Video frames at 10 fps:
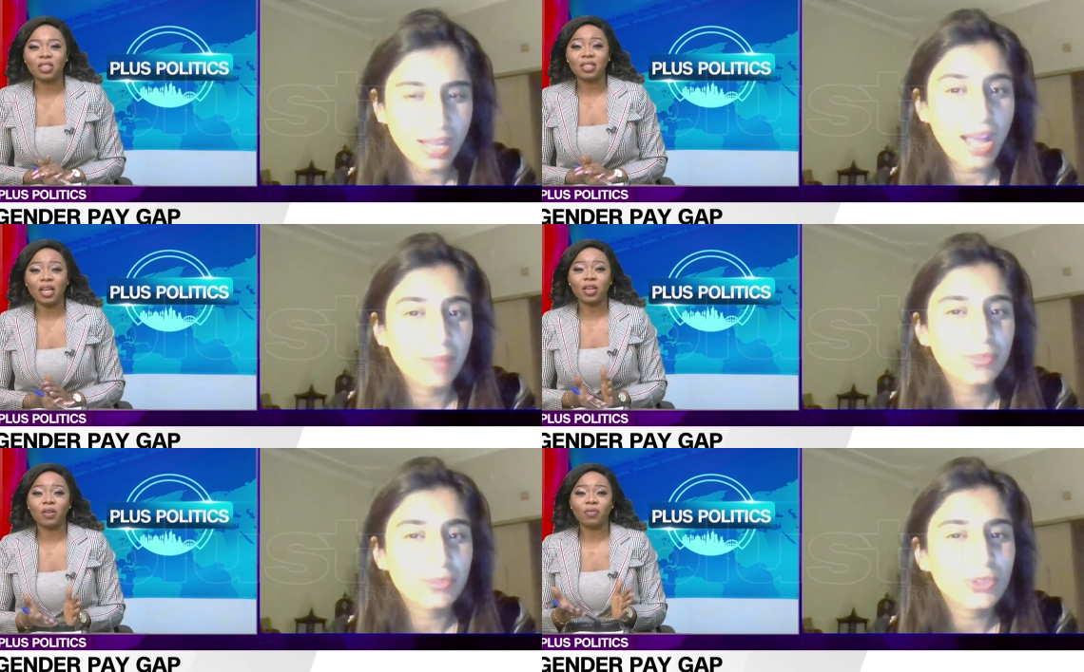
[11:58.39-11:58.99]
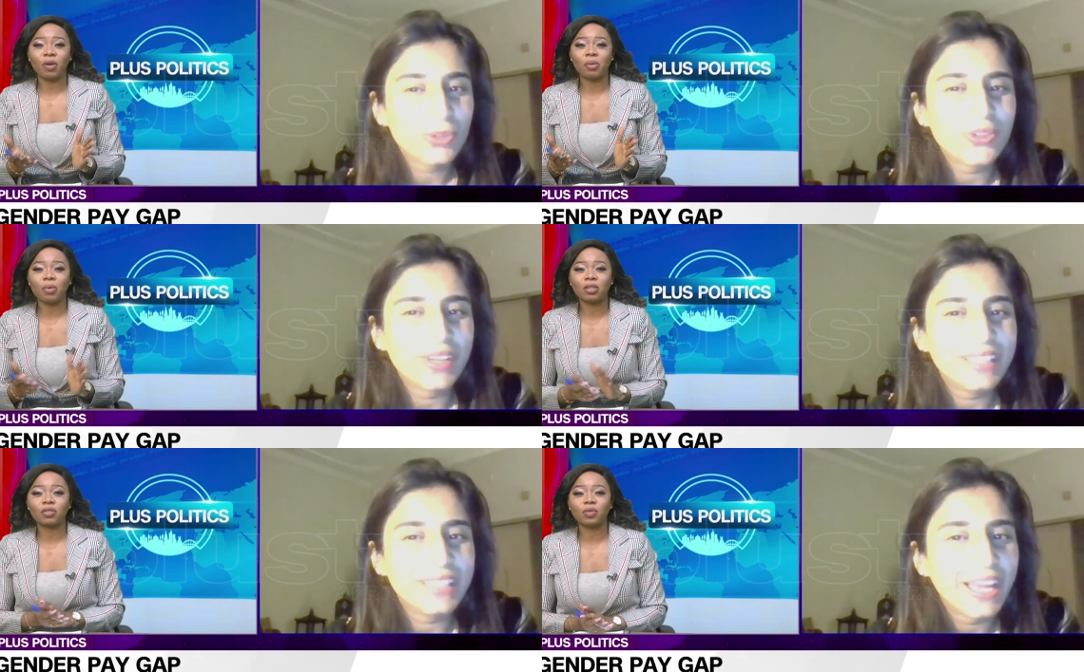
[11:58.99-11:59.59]
Speaker 1: I'm thank so you very
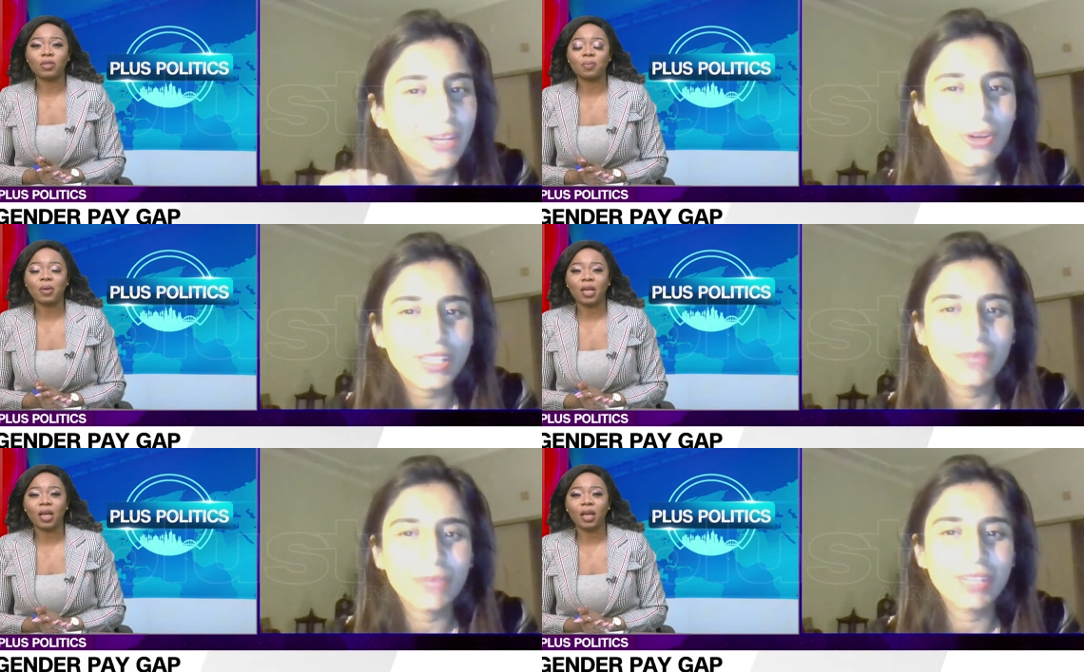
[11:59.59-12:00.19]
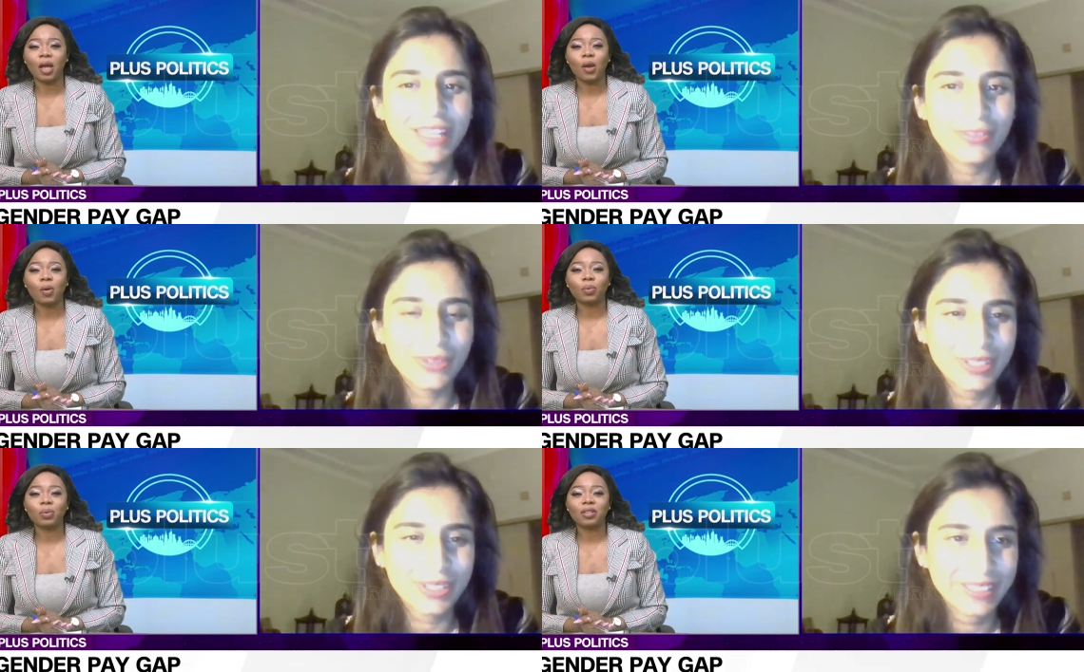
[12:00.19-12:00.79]
sorry, much for
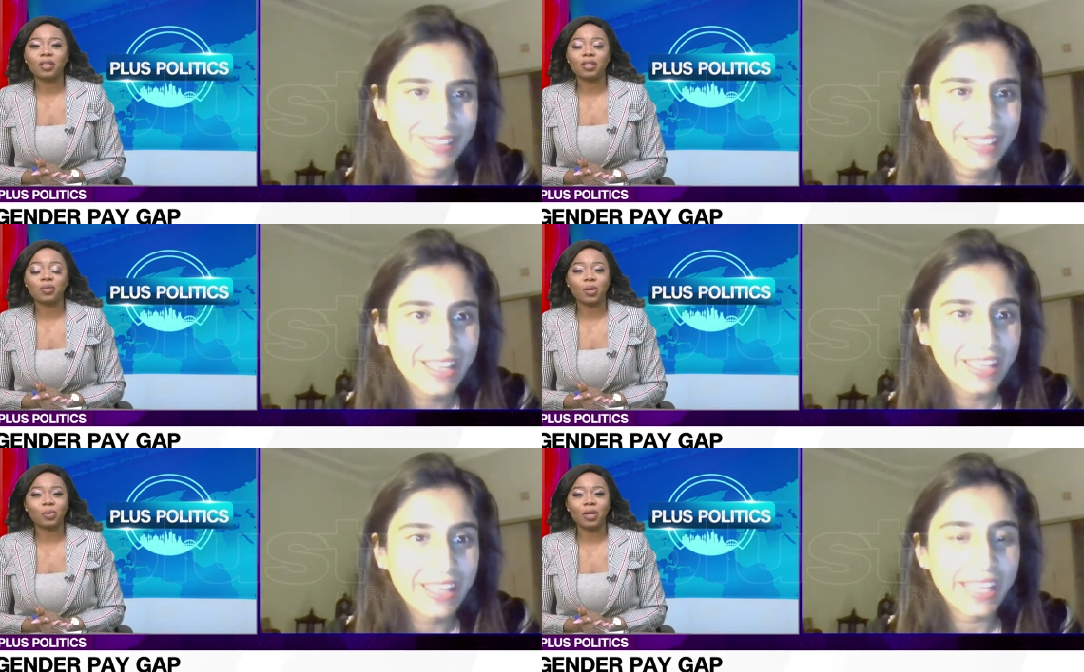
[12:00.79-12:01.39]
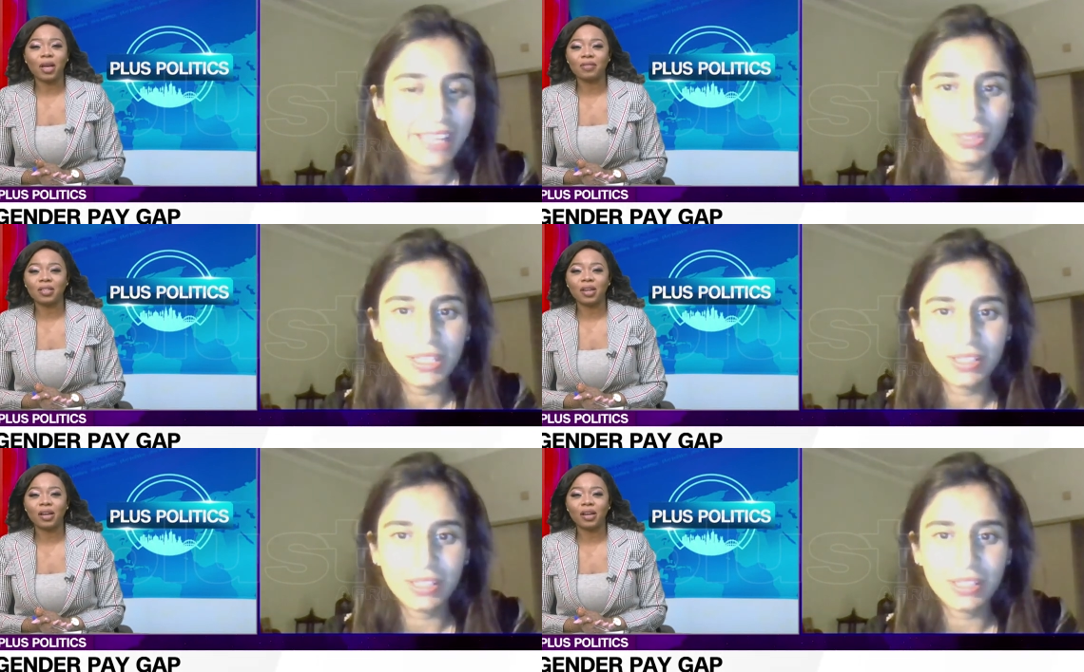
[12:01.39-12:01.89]
speaking with us. Well, Can we, have to let